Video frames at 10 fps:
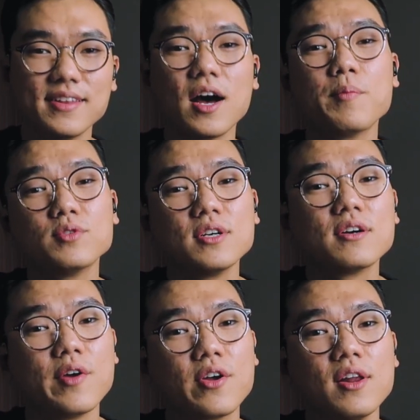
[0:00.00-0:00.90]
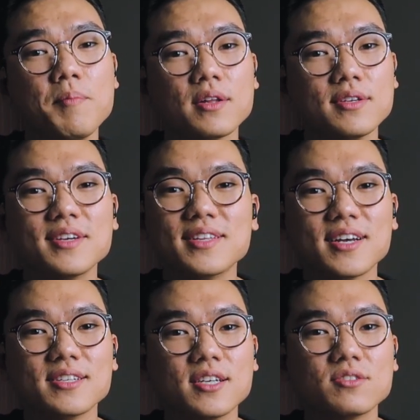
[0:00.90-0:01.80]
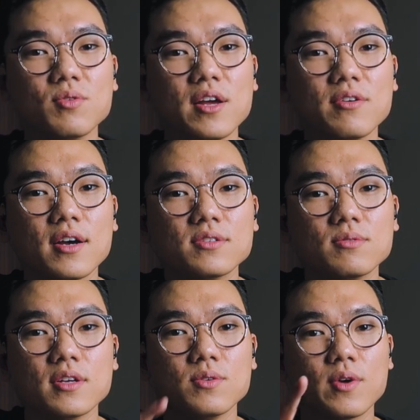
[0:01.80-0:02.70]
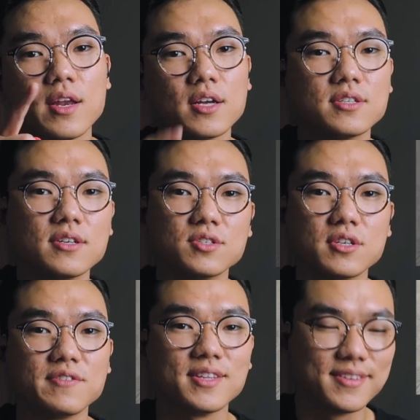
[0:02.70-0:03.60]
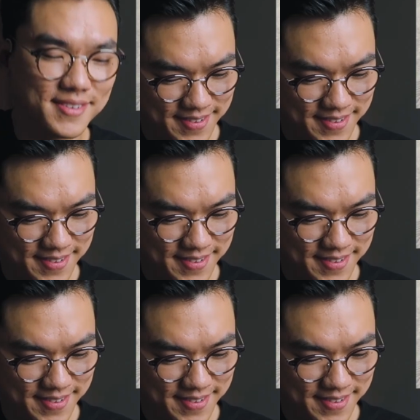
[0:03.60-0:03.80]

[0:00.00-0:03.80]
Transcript: Now I'm using a regular Martin guitar just to let you guys know that you can actually achieve it.